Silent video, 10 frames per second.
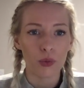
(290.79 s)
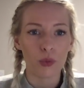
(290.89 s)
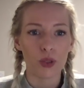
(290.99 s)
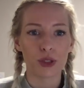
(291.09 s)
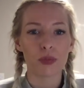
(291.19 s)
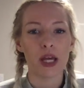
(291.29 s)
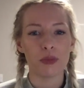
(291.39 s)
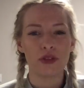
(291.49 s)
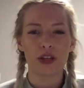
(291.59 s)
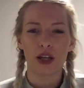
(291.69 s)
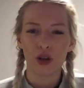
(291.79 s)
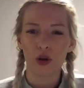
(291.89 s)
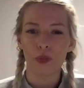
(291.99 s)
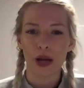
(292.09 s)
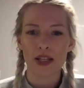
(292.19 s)
which made me feel a
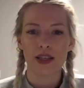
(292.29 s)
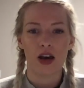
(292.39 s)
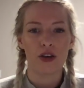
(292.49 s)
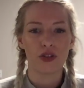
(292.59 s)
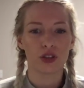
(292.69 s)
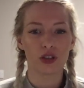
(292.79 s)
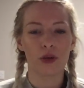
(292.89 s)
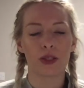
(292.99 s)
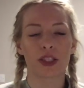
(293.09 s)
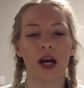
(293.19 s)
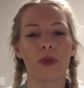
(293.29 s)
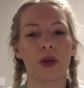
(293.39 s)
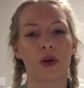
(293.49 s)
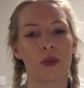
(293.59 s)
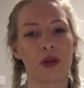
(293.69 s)
lot better. I feel so much happier
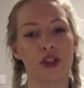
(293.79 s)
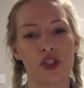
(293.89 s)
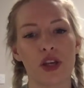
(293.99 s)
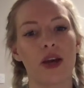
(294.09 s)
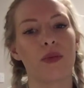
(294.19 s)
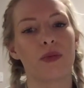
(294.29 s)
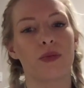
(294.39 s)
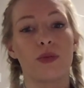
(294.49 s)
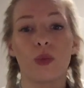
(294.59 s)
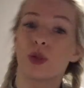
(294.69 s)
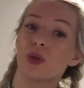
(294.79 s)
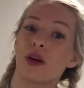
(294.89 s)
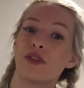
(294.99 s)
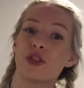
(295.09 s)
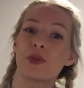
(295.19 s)
when I'm at the gym, which
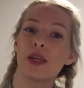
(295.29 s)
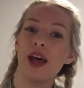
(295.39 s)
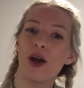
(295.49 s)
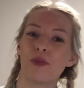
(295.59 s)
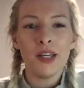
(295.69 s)
I've just been now.